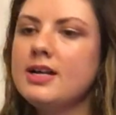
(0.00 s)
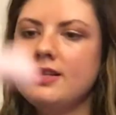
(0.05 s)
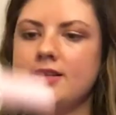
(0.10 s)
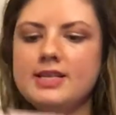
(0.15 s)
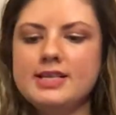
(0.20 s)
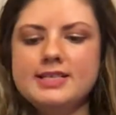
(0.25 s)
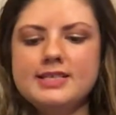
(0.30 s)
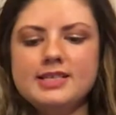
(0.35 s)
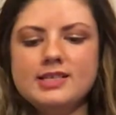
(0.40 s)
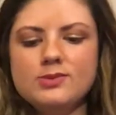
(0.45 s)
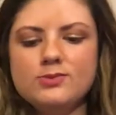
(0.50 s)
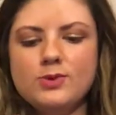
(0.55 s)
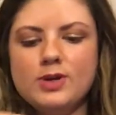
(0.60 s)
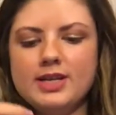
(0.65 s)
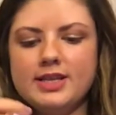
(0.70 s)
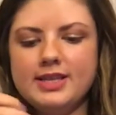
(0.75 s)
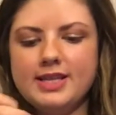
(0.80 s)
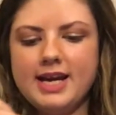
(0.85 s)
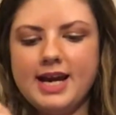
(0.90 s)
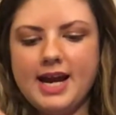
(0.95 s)
This is
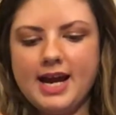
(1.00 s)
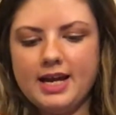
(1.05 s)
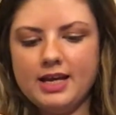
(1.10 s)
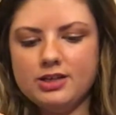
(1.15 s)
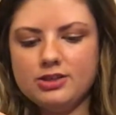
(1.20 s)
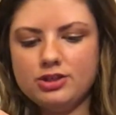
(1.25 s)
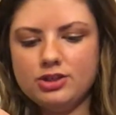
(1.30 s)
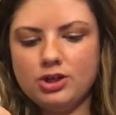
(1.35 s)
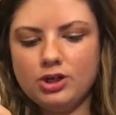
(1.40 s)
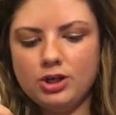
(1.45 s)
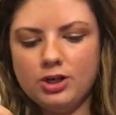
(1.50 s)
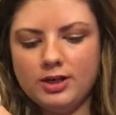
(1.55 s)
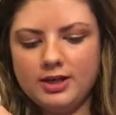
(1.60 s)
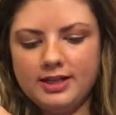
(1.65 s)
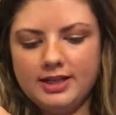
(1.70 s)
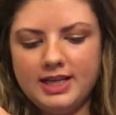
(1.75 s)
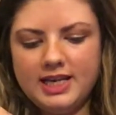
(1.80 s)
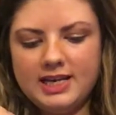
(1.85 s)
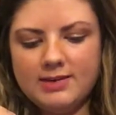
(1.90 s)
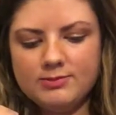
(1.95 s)
one that I
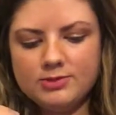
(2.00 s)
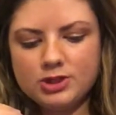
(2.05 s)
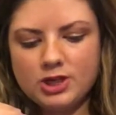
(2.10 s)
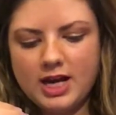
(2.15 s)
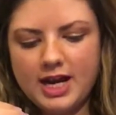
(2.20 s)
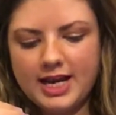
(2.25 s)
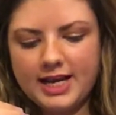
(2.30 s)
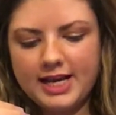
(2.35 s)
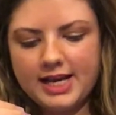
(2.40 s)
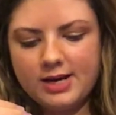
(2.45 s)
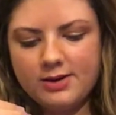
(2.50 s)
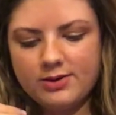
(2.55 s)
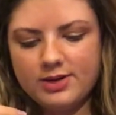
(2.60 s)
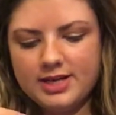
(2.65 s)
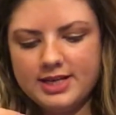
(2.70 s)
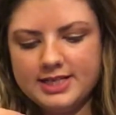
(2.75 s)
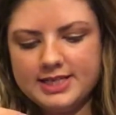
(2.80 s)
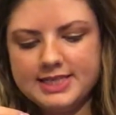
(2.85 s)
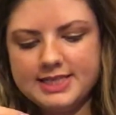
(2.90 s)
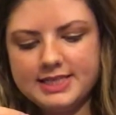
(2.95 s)
currently am trying out.
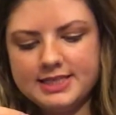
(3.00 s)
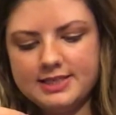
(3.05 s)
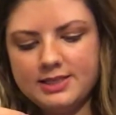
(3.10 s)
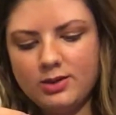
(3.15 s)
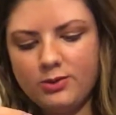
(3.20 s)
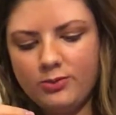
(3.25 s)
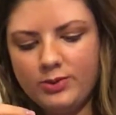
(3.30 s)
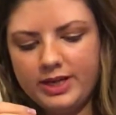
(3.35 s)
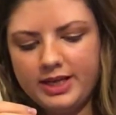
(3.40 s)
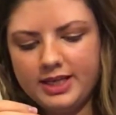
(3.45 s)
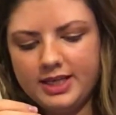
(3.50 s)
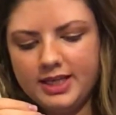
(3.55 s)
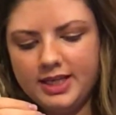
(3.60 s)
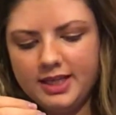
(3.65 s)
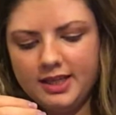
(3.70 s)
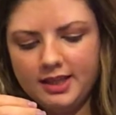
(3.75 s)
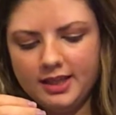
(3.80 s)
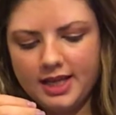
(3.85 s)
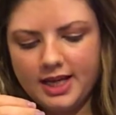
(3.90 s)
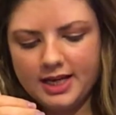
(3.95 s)
It's the
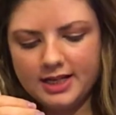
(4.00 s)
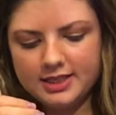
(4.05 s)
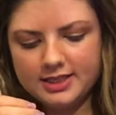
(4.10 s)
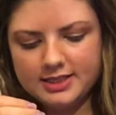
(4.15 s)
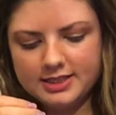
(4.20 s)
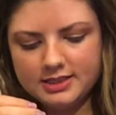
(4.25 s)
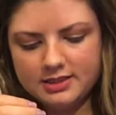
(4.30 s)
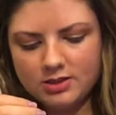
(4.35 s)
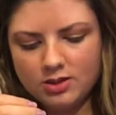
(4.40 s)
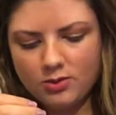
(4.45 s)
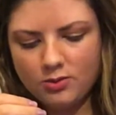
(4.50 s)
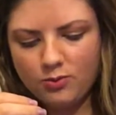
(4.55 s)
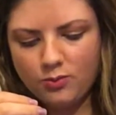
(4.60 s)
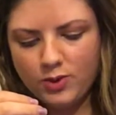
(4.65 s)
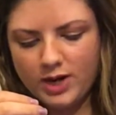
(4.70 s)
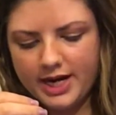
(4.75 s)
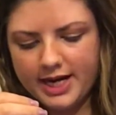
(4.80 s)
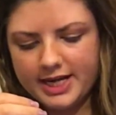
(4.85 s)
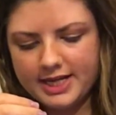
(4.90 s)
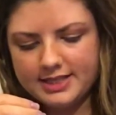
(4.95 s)
Winky Lux
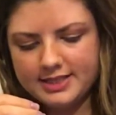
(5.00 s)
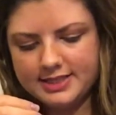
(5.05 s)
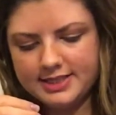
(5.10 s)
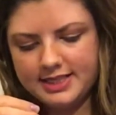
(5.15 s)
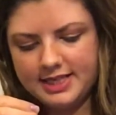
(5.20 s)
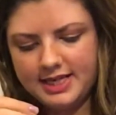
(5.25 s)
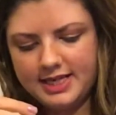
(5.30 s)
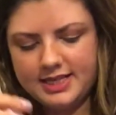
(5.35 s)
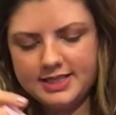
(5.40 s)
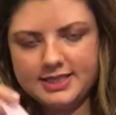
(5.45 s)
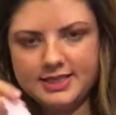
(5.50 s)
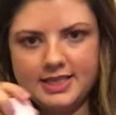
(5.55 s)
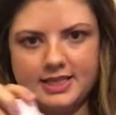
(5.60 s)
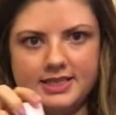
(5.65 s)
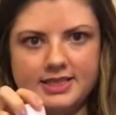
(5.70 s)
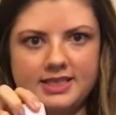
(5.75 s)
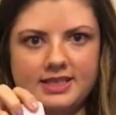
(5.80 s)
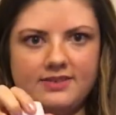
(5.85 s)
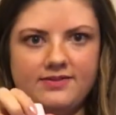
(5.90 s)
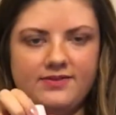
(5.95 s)
White Tea
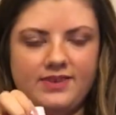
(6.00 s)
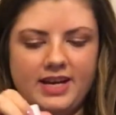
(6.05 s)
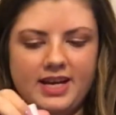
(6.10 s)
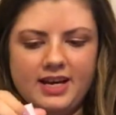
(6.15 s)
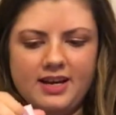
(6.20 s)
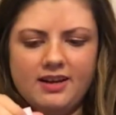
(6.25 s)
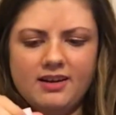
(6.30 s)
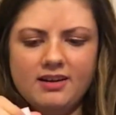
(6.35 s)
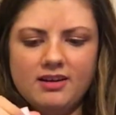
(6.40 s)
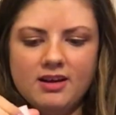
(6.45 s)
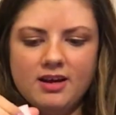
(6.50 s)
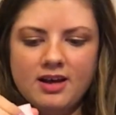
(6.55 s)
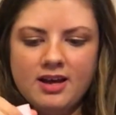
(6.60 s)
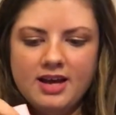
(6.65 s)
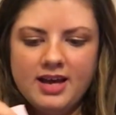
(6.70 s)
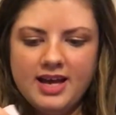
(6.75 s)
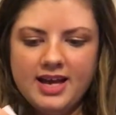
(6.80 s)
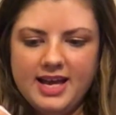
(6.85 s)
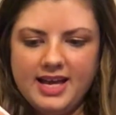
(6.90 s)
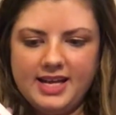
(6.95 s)
Tinted Veil,
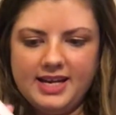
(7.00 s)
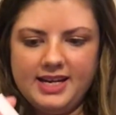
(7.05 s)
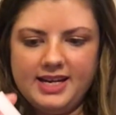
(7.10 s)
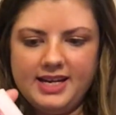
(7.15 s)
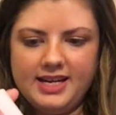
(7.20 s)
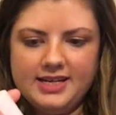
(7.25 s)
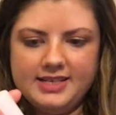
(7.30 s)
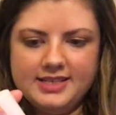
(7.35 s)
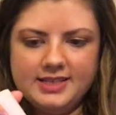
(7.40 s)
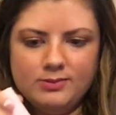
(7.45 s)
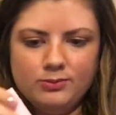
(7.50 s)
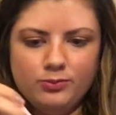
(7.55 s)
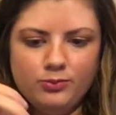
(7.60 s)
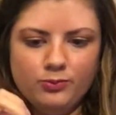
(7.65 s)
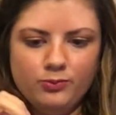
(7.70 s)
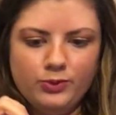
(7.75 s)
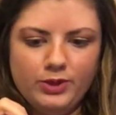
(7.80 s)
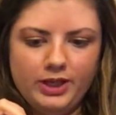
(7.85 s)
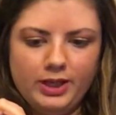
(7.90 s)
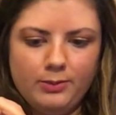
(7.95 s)
and it is in
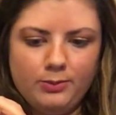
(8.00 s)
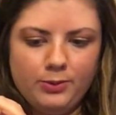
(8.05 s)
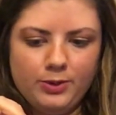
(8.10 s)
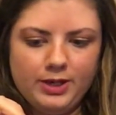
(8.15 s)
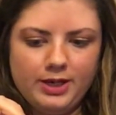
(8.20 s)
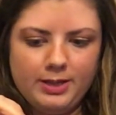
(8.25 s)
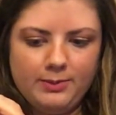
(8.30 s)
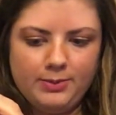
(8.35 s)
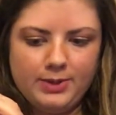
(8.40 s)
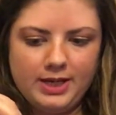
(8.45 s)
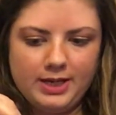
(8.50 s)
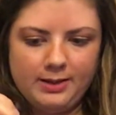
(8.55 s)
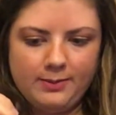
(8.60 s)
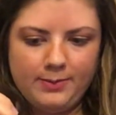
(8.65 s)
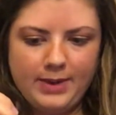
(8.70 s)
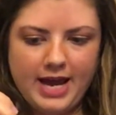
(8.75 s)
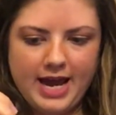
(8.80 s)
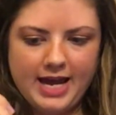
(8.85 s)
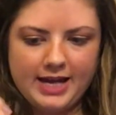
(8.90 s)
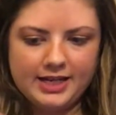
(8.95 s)
really pretty pink
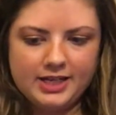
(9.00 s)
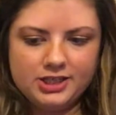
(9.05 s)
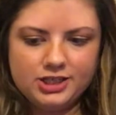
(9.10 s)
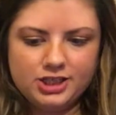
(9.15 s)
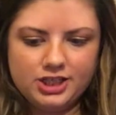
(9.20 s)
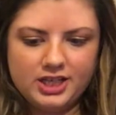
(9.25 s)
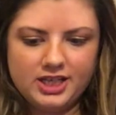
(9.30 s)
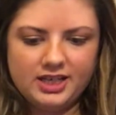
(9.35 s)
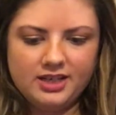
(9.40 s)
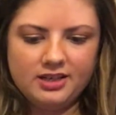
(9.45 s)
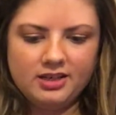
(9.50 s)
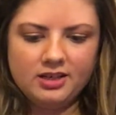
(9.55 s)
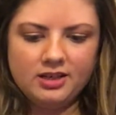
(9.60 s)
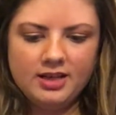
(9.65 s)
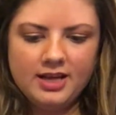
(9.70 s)
packaging.